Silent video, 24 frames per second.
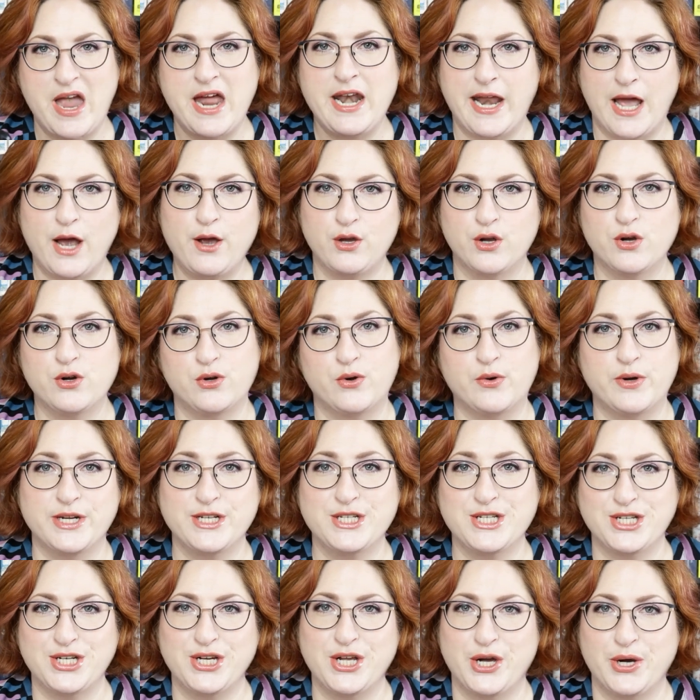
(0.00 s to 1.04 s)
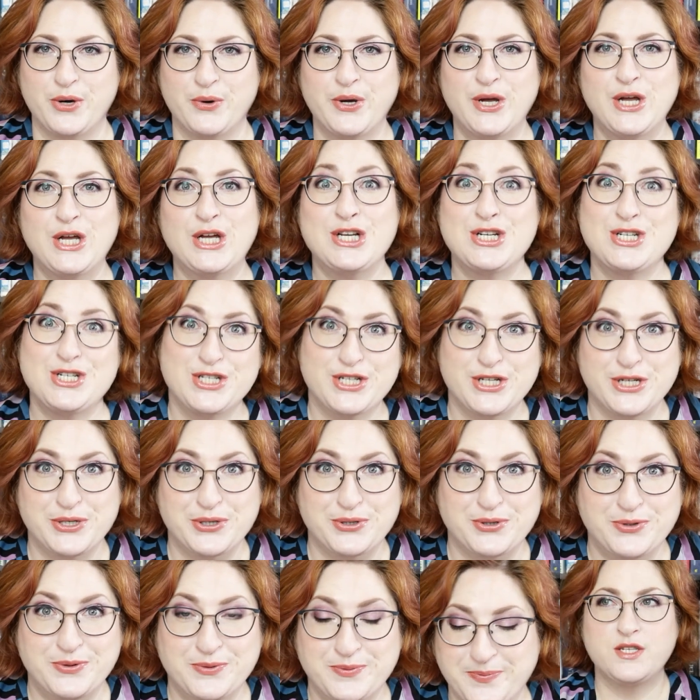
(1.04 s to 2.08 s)
now you're going to know
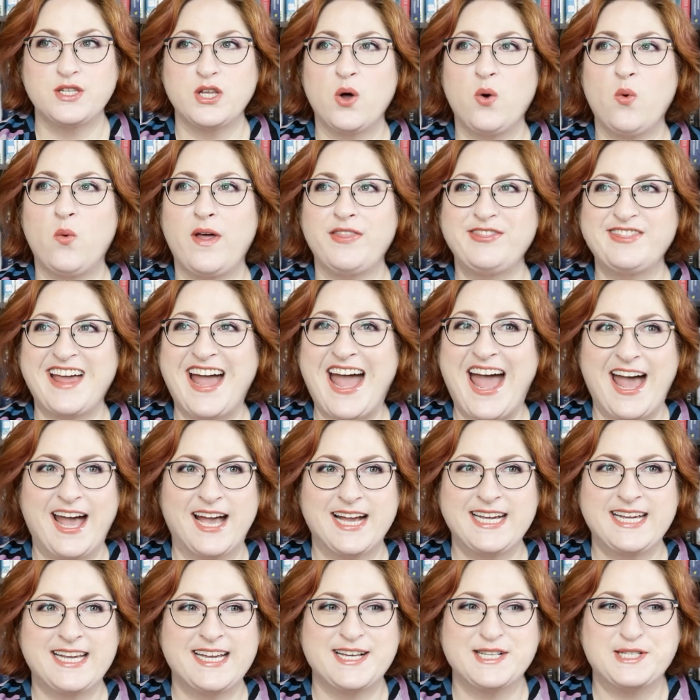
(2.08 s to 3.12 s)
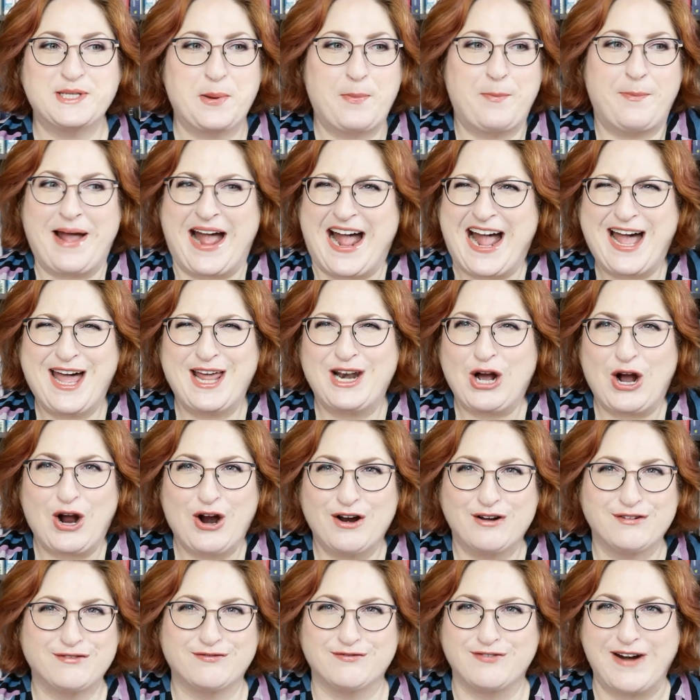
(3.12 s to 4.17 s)
too. So what the heck is a bad
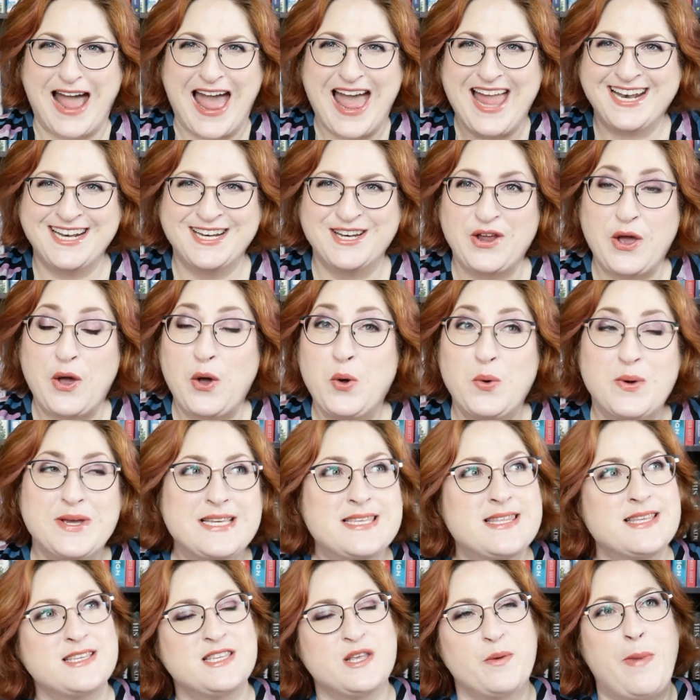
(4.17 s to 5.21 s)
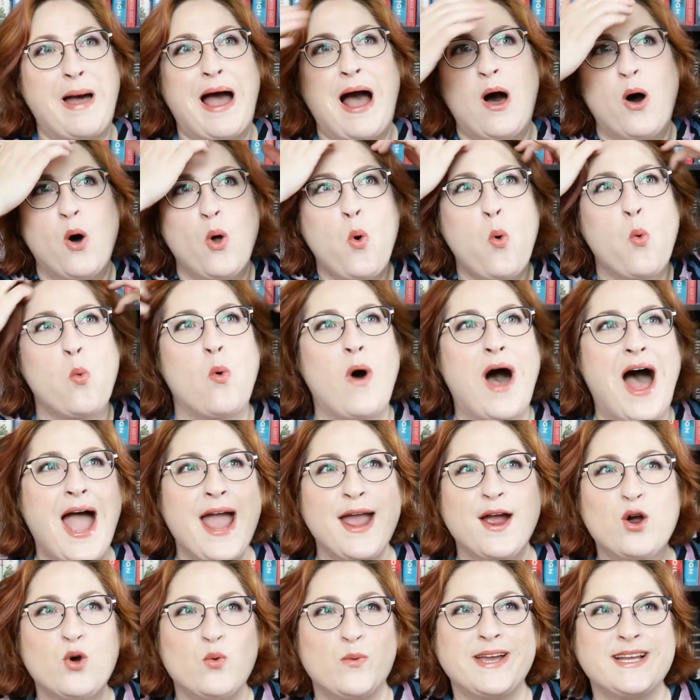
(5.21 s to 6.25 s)
art friend? Who is this about?
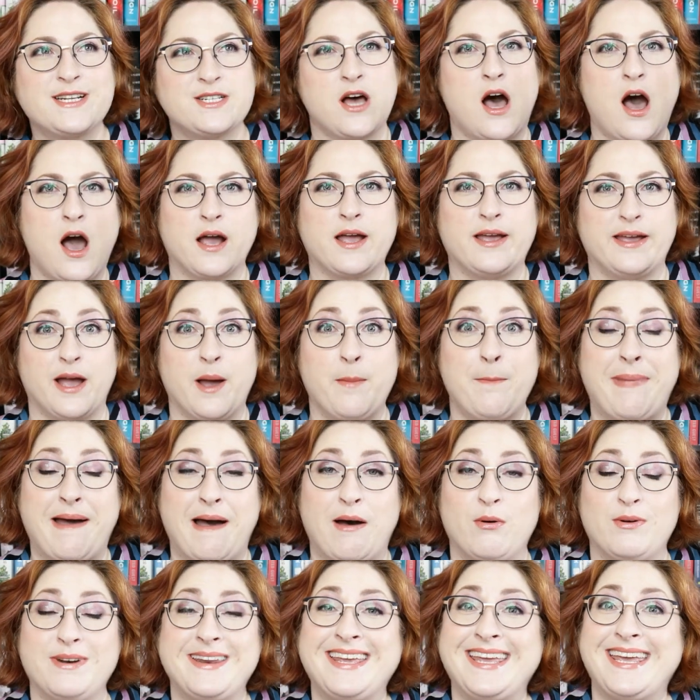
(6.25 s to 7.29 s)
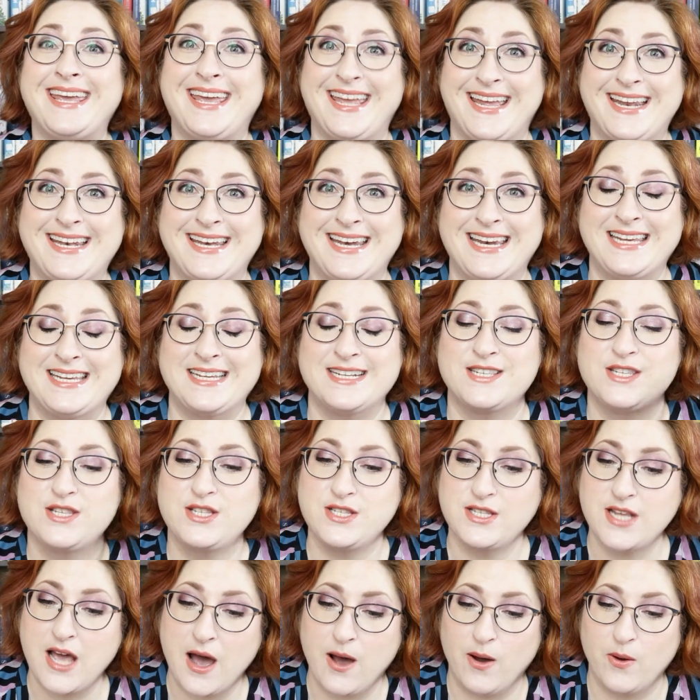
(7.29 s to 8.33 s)
Why are we talking about kidneys?
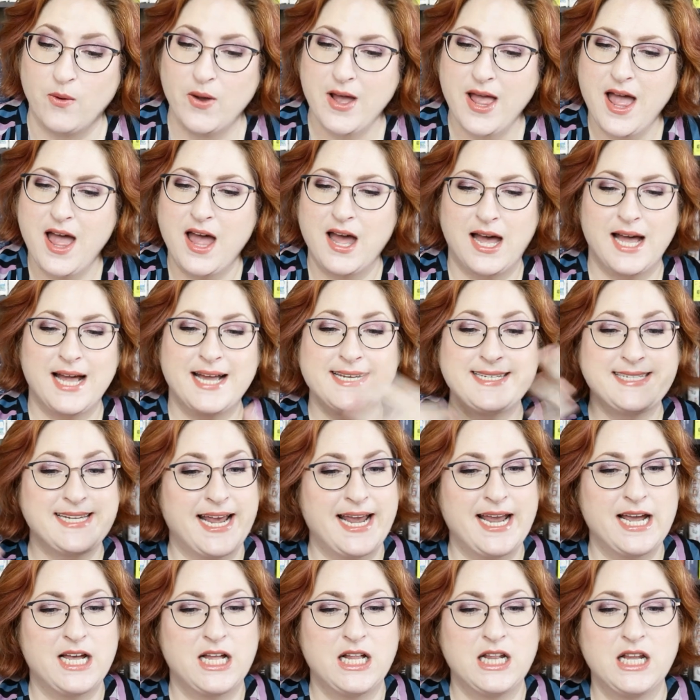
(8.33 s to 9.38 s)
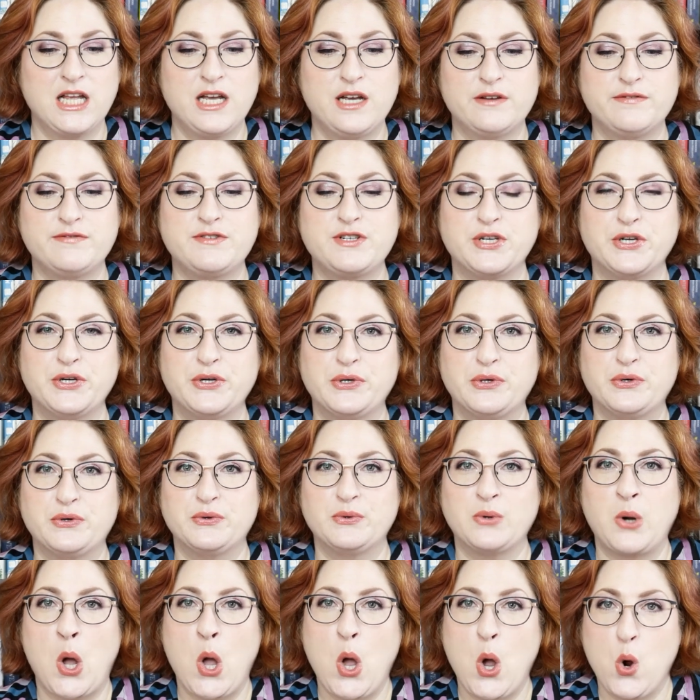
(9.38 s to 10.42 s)
So, A Tale of
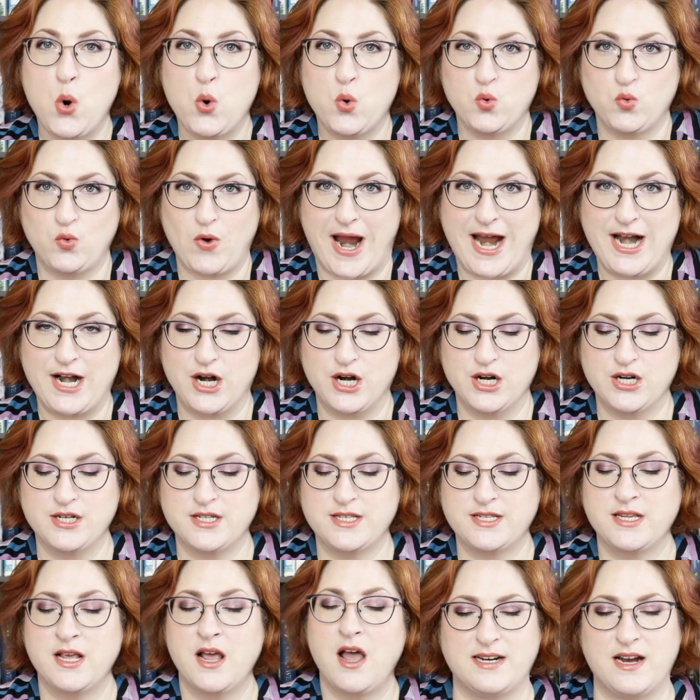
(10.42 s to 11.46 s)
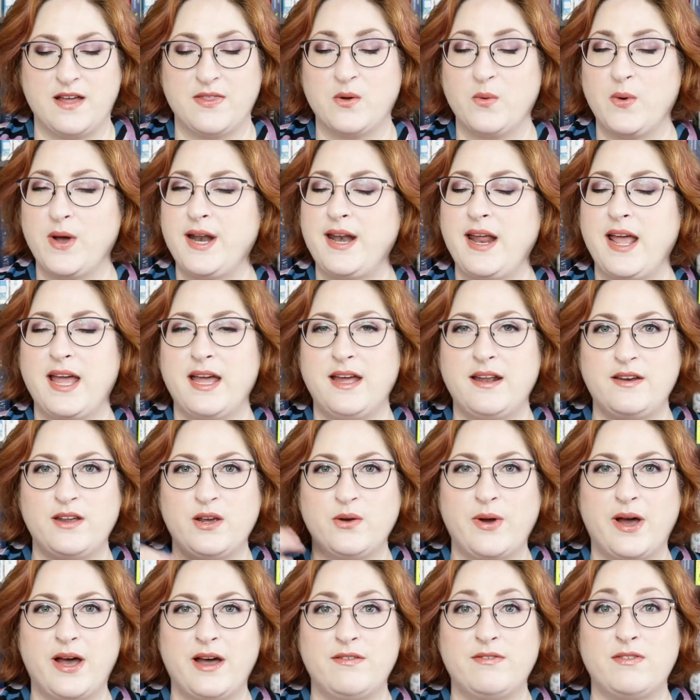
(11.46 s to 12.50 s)
Two writers. And on the one hand,
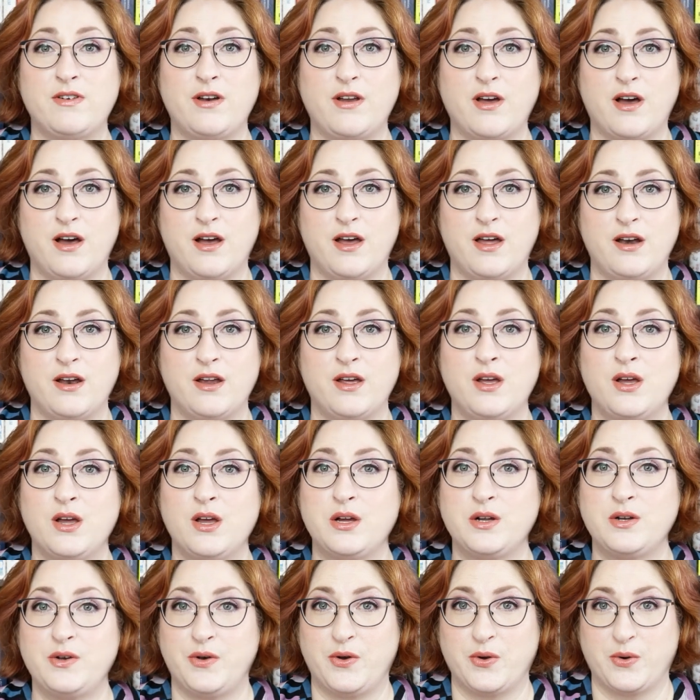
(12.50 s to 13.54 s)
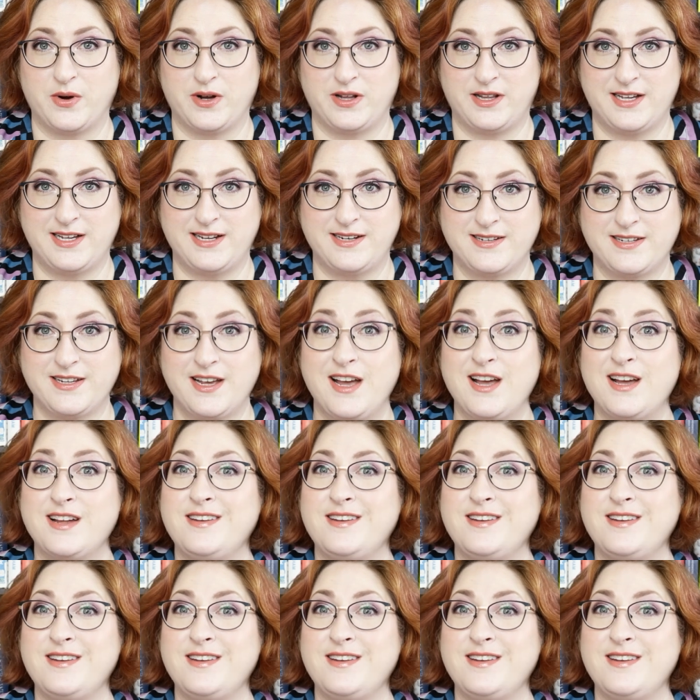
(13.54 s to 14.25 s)
you have Dawn Dorland.